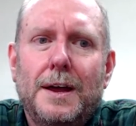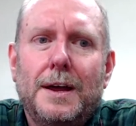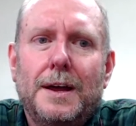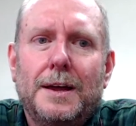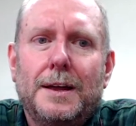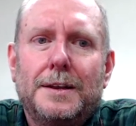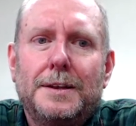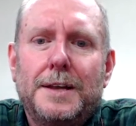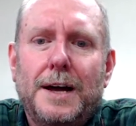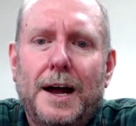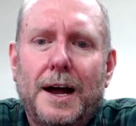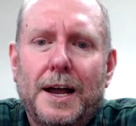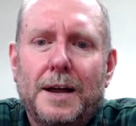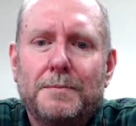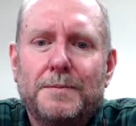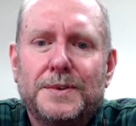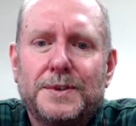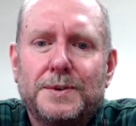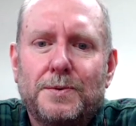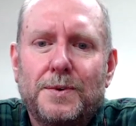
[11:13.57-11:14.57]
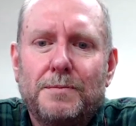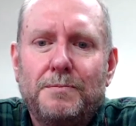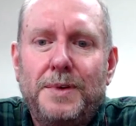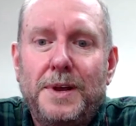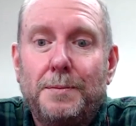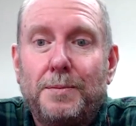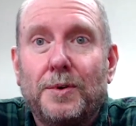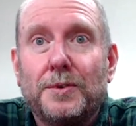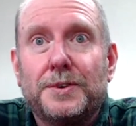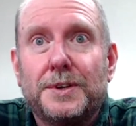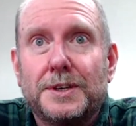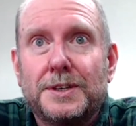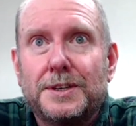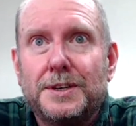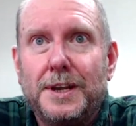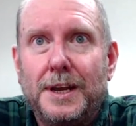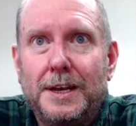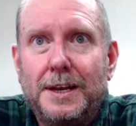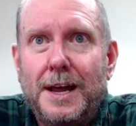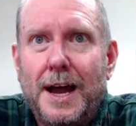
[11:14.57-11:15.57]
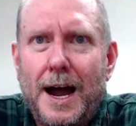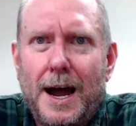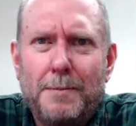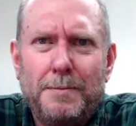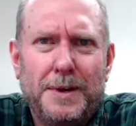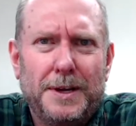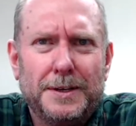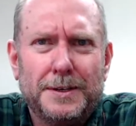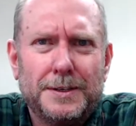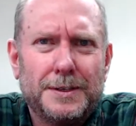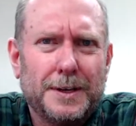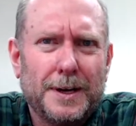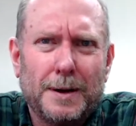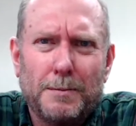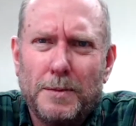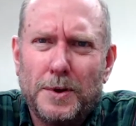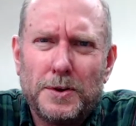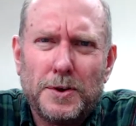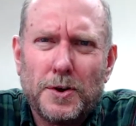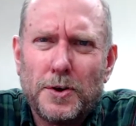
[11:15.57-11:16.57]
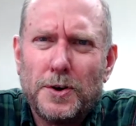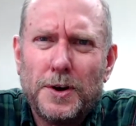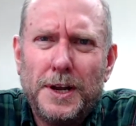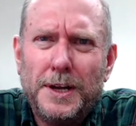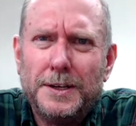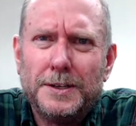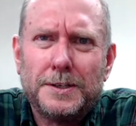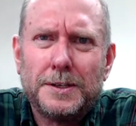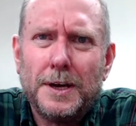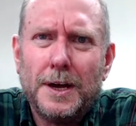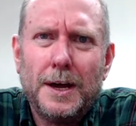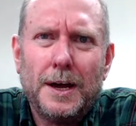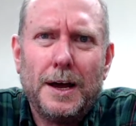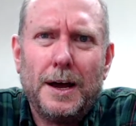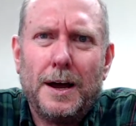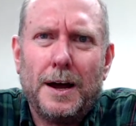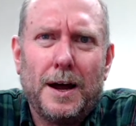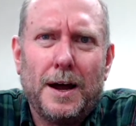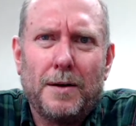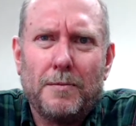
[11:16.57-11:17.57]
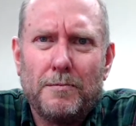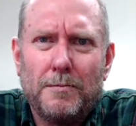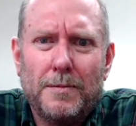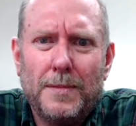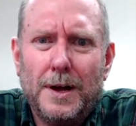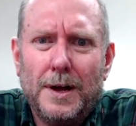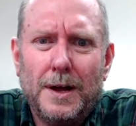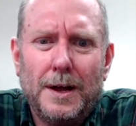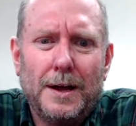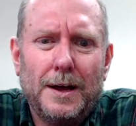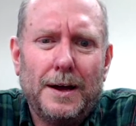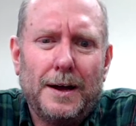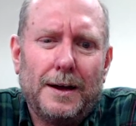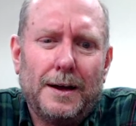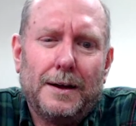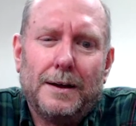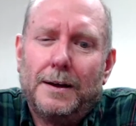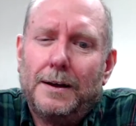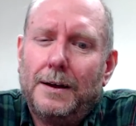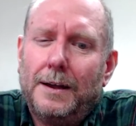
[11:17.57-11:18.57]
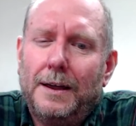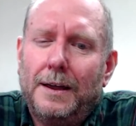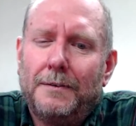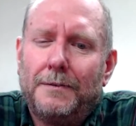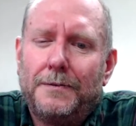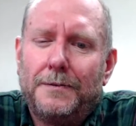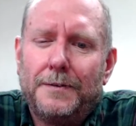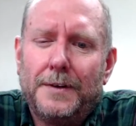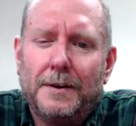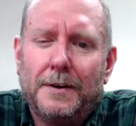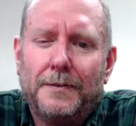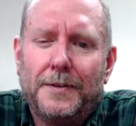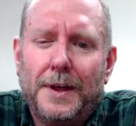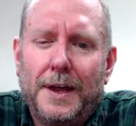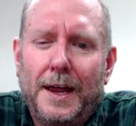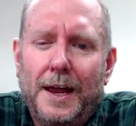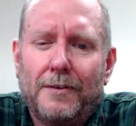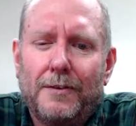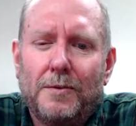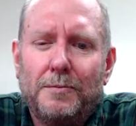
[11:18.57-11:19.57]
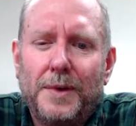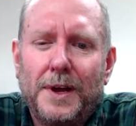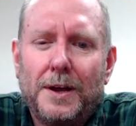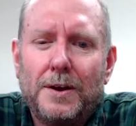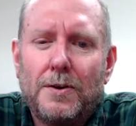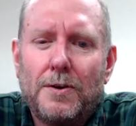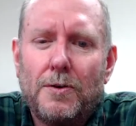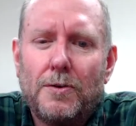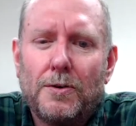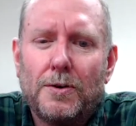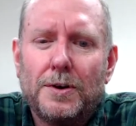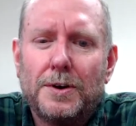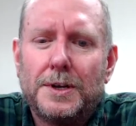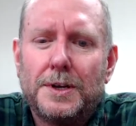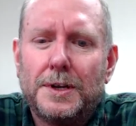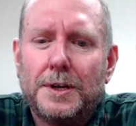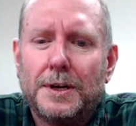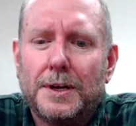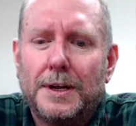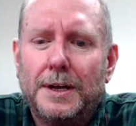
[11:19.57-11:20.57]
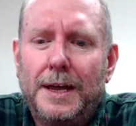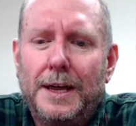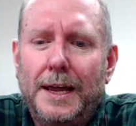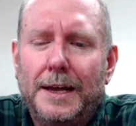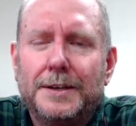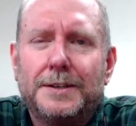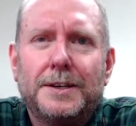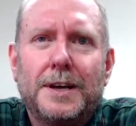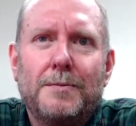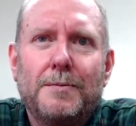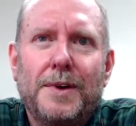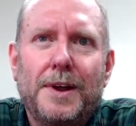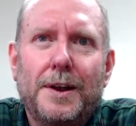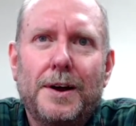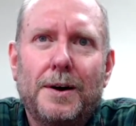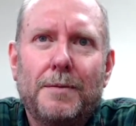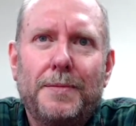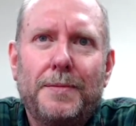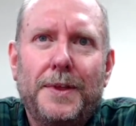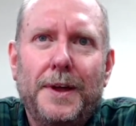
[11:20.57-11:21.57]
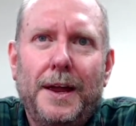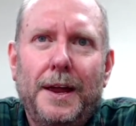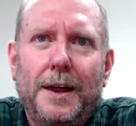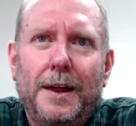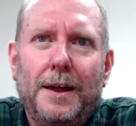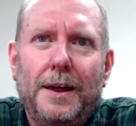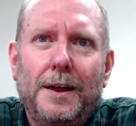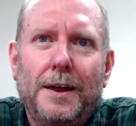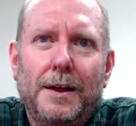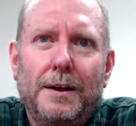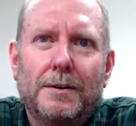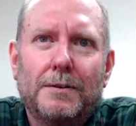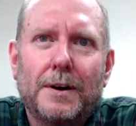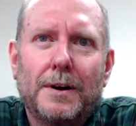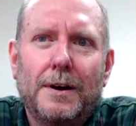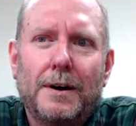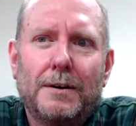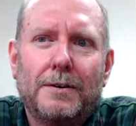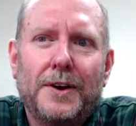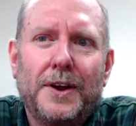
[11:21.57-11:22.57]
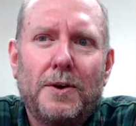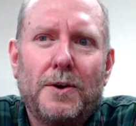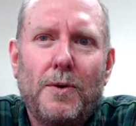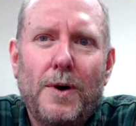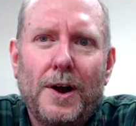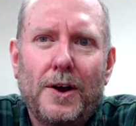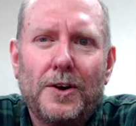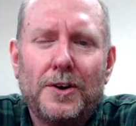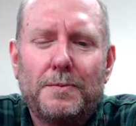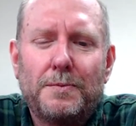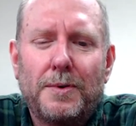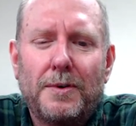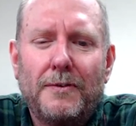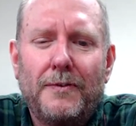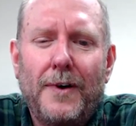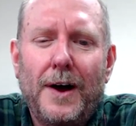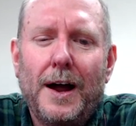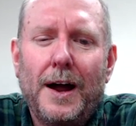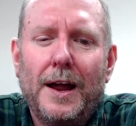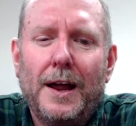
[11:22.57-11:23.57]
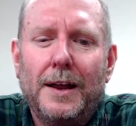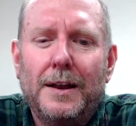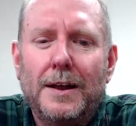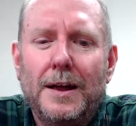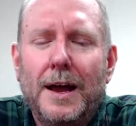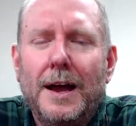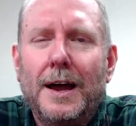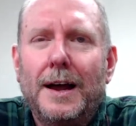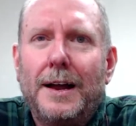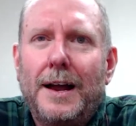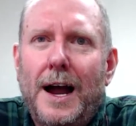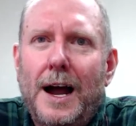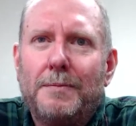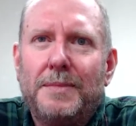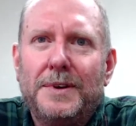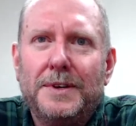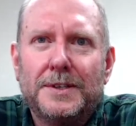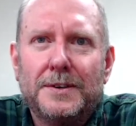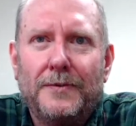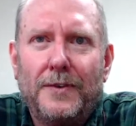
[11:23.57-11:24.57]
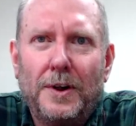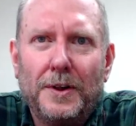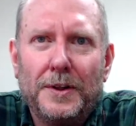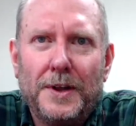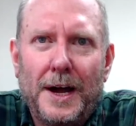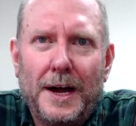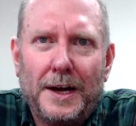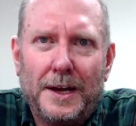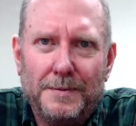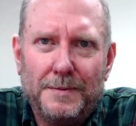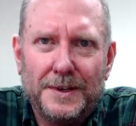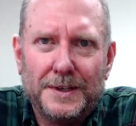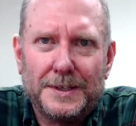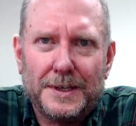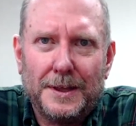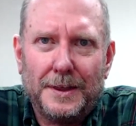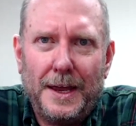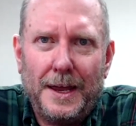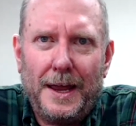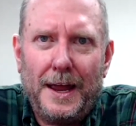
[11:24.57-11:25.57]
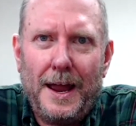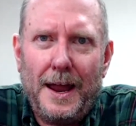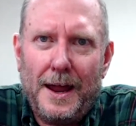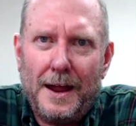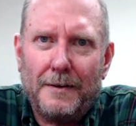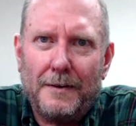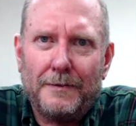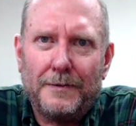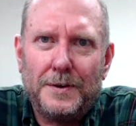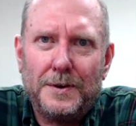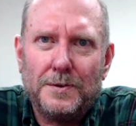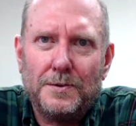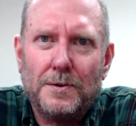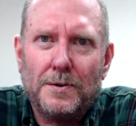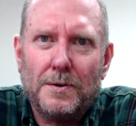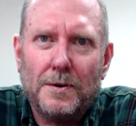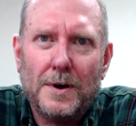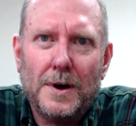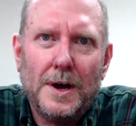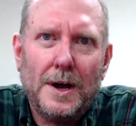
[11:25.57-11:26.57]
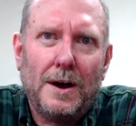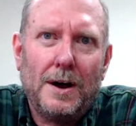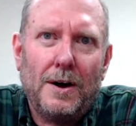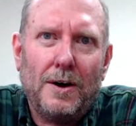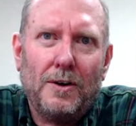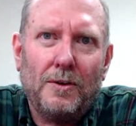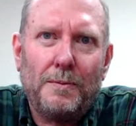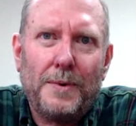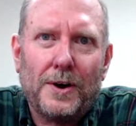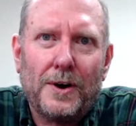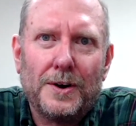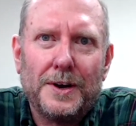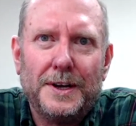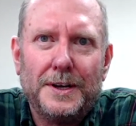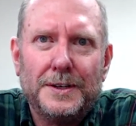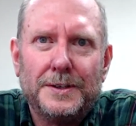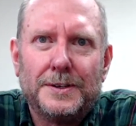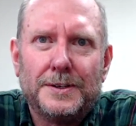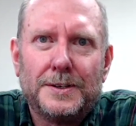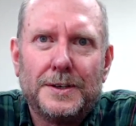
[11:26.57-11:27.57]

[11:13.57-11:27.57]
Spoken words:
times when people just need copies. Attorneys, if they have a big court case coming up, they are required to provide copies of all documents that they have to all parties